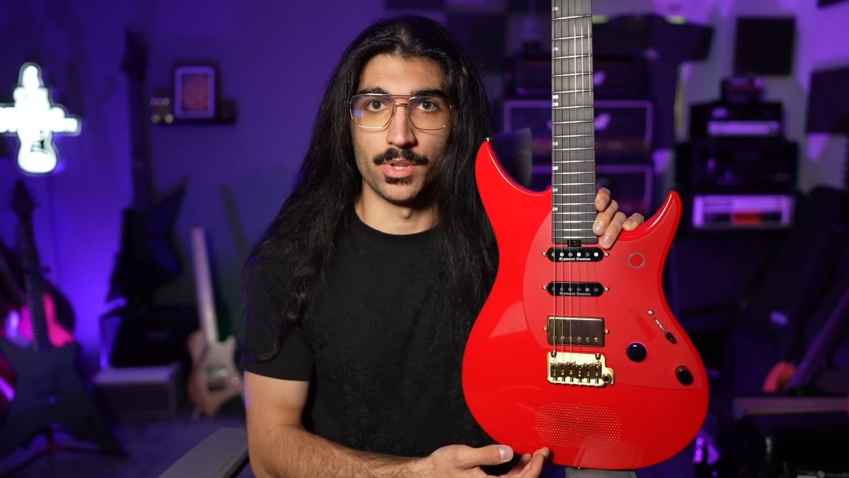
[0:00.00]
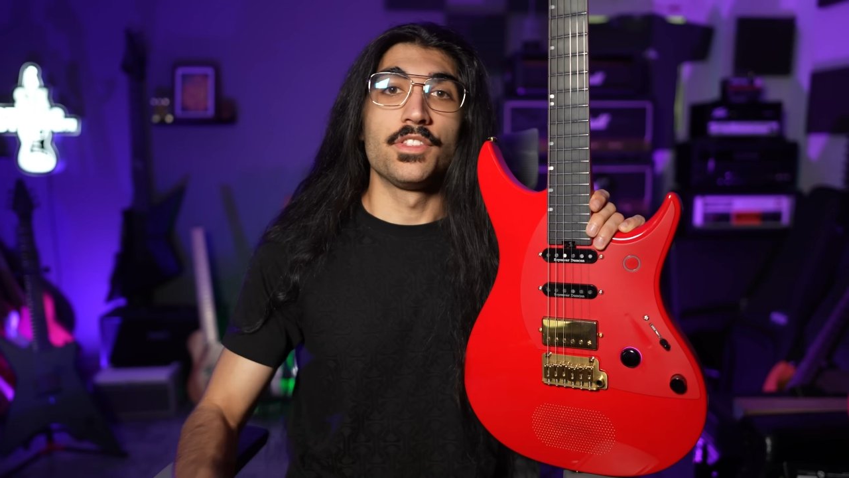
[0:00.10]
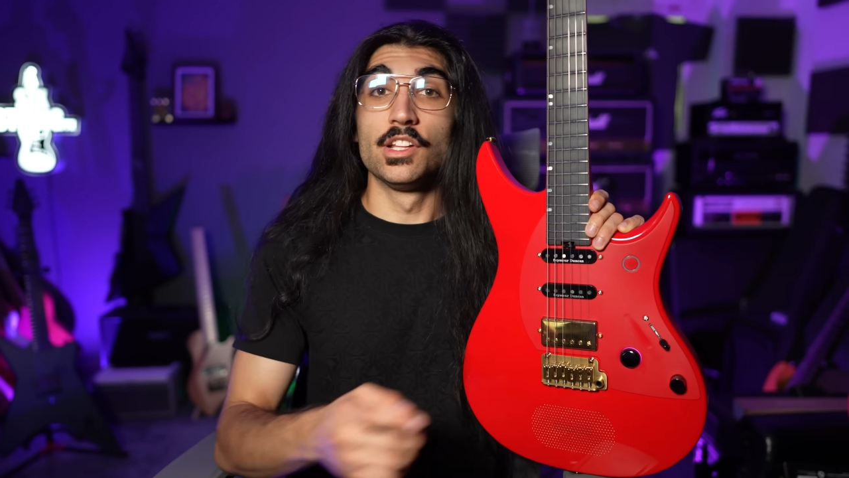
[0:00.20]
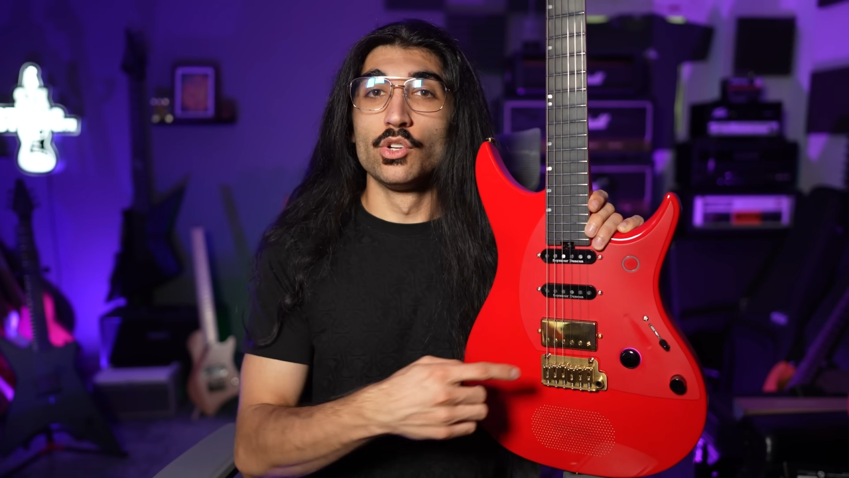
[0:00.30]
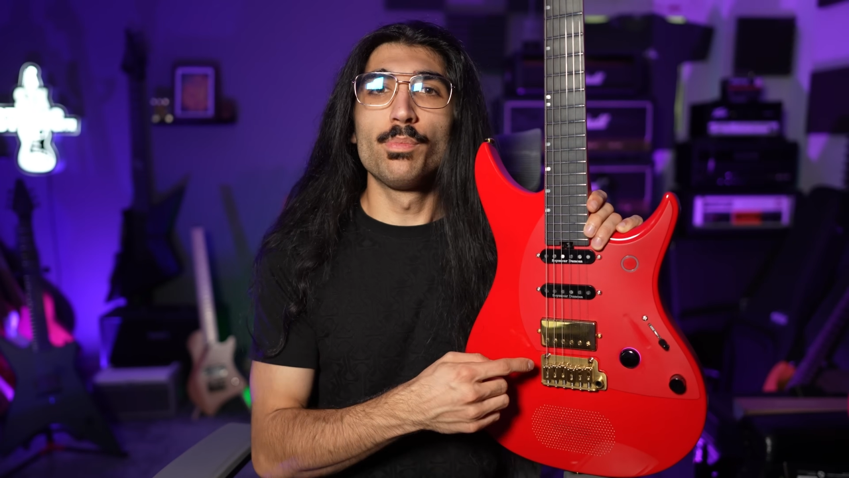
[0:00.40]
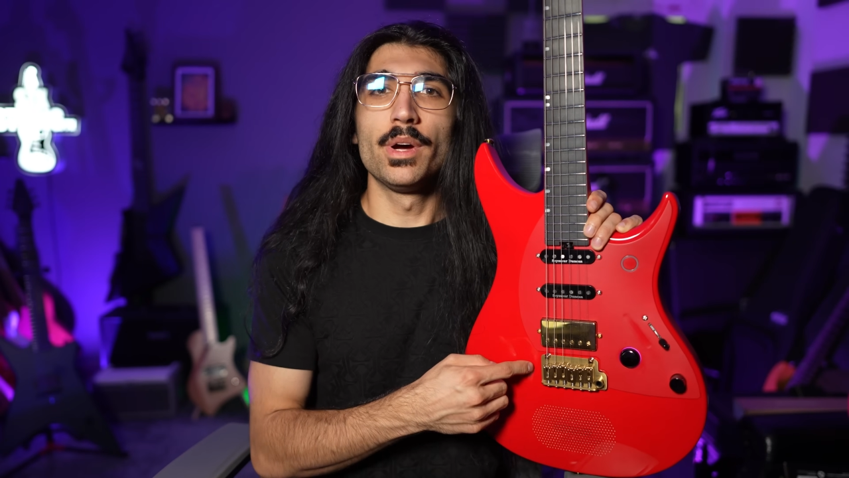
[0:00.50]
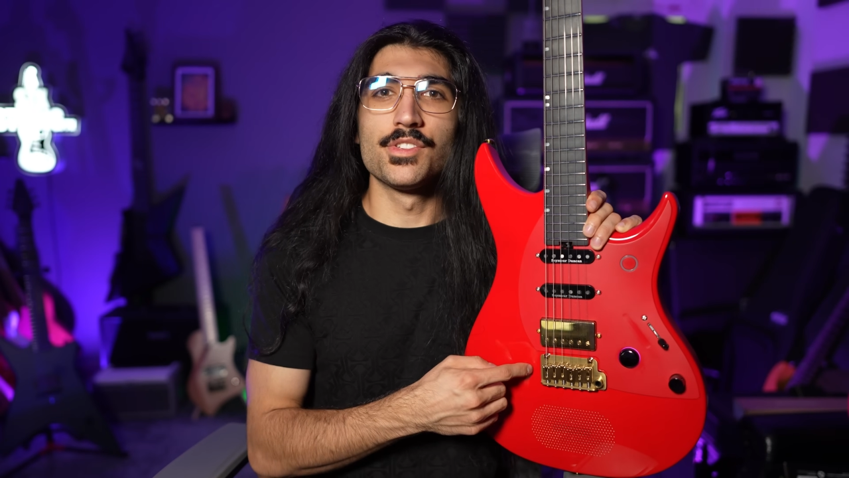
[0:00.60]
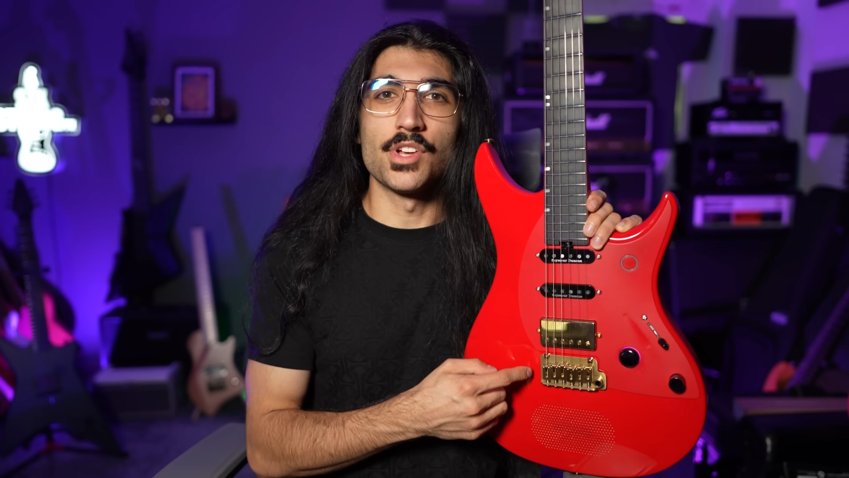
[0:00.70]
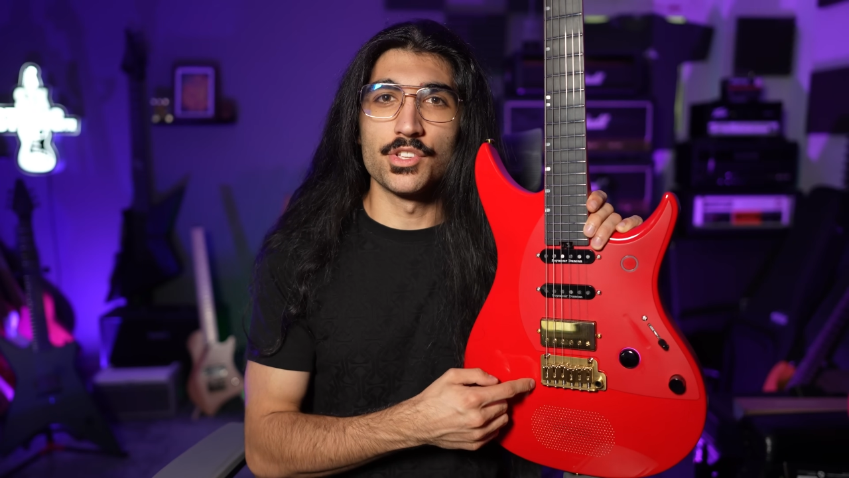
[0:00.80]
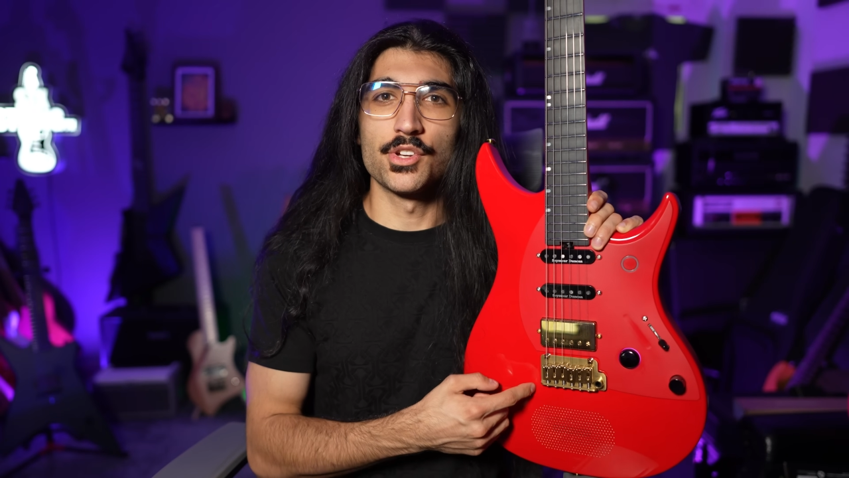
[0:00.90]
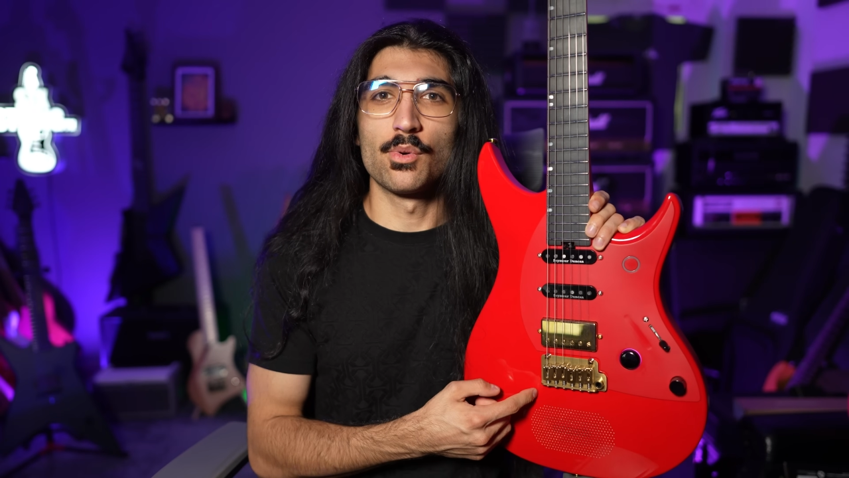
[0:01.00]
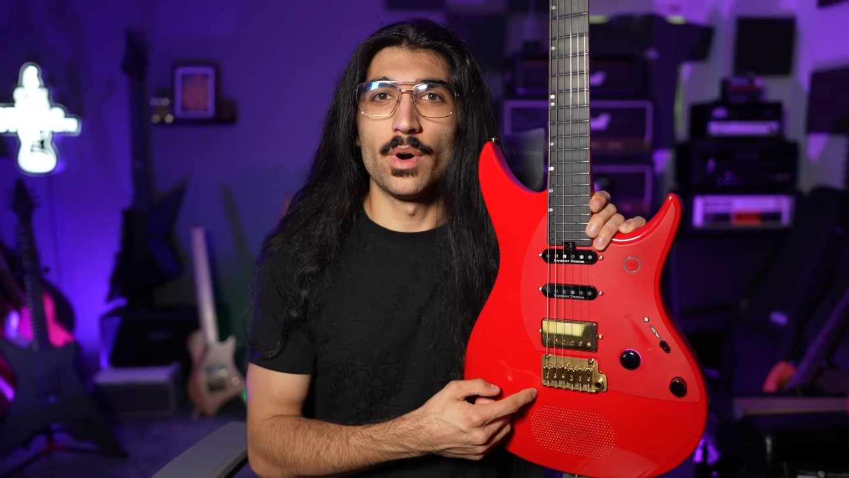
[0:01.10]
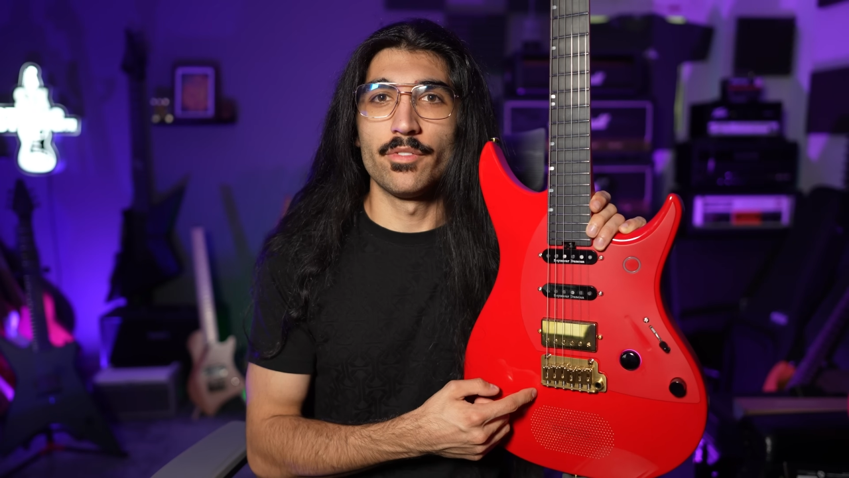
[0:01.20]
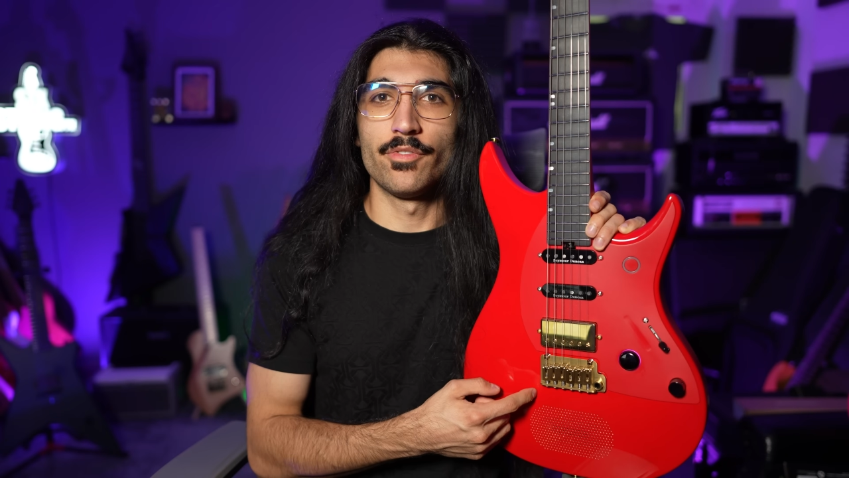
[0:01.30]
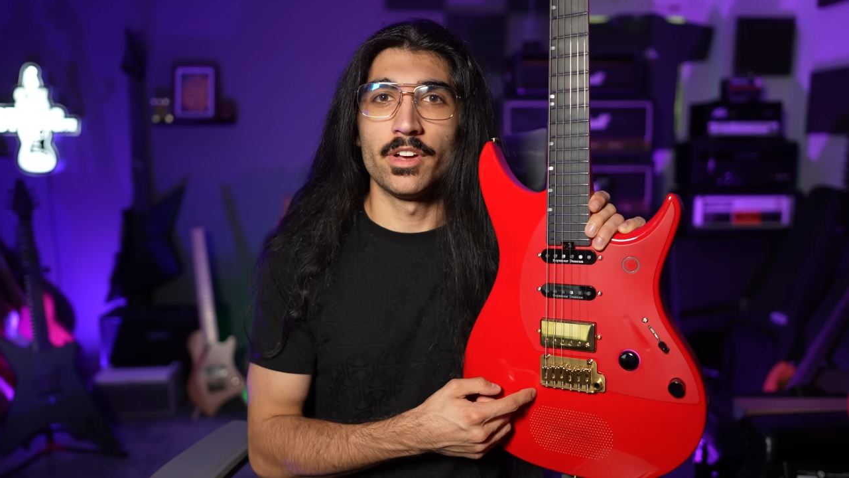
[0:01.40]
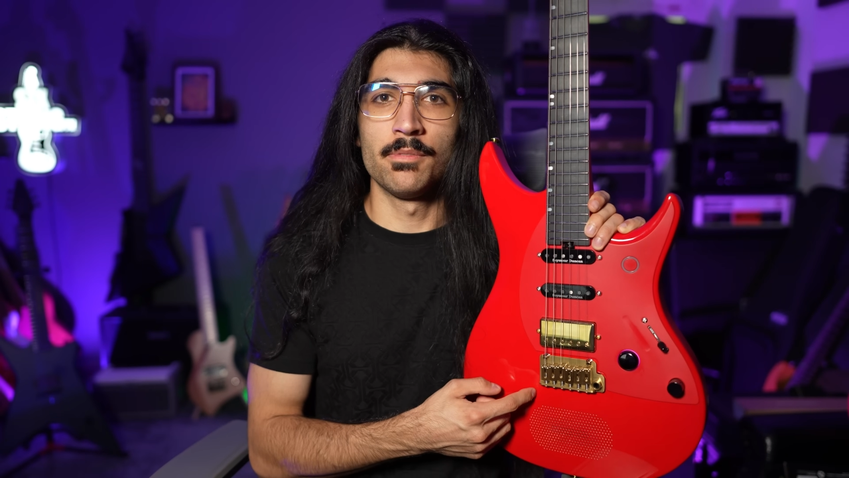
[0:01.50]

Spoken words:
The looper is also quite fun,